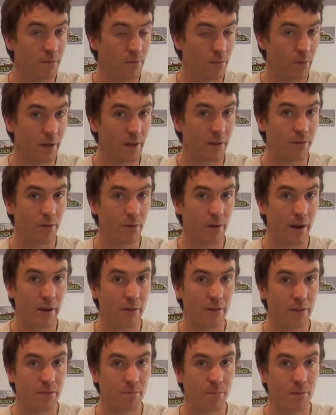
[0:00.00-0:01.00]
24
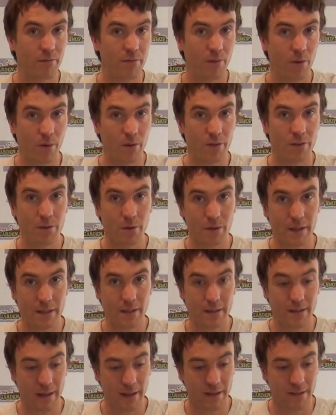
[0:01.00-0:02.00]
hours before doing the
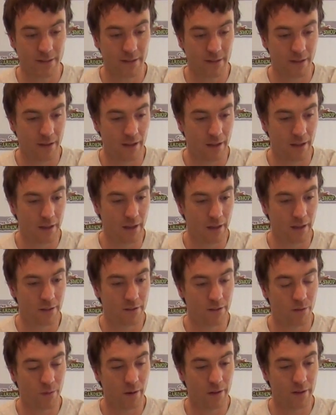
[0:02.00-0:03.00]
test.
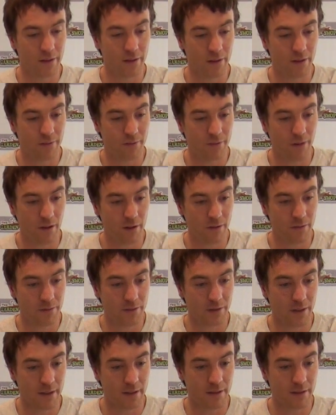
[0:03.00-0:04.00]
So what it
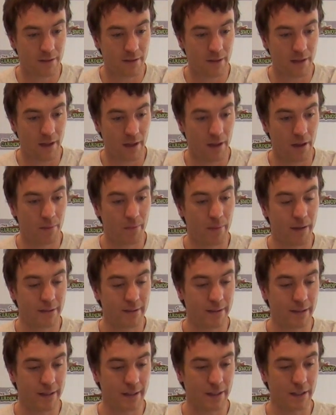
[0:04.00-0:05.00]
involves is
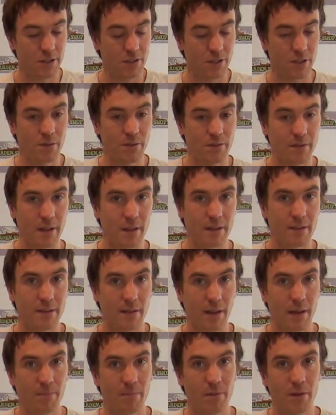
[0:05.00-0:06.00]
basically choose a
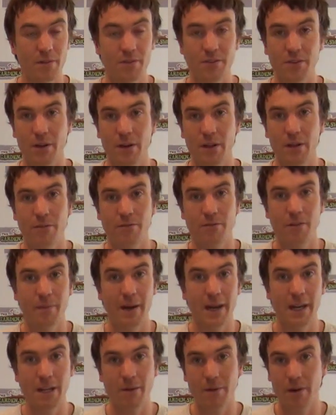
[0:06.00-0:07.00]
sample of soil from
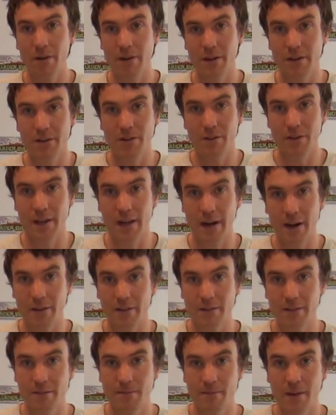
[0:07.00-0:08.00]
anywhere in your
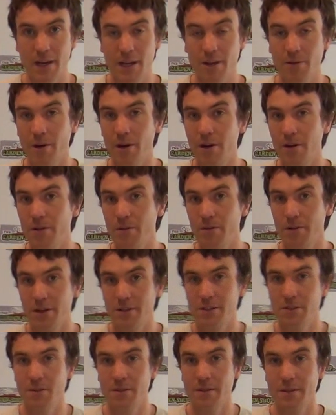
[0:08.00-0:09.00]
garden, anywhere
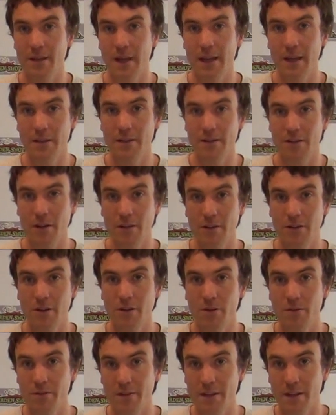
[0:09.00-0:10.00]
that you intend on
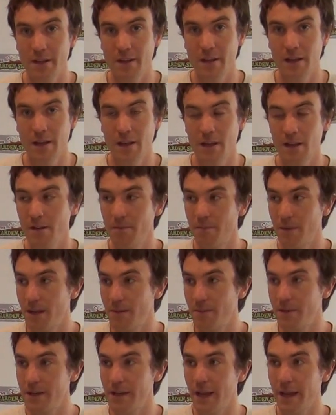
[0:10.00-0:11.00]
using,
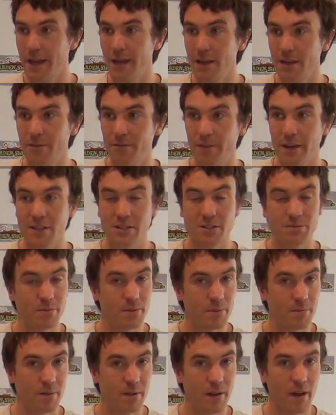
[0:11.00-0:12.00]
maybe a
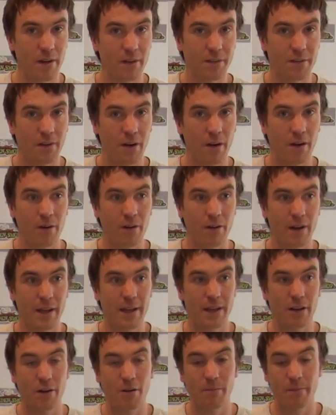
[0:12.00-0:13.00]
vegetable plot or
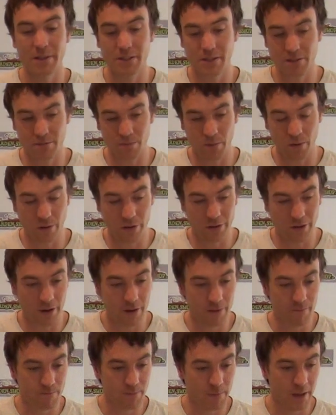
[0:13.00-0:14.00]
a herbaceous
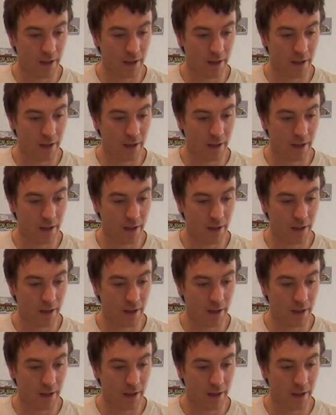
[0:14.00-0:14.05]
border.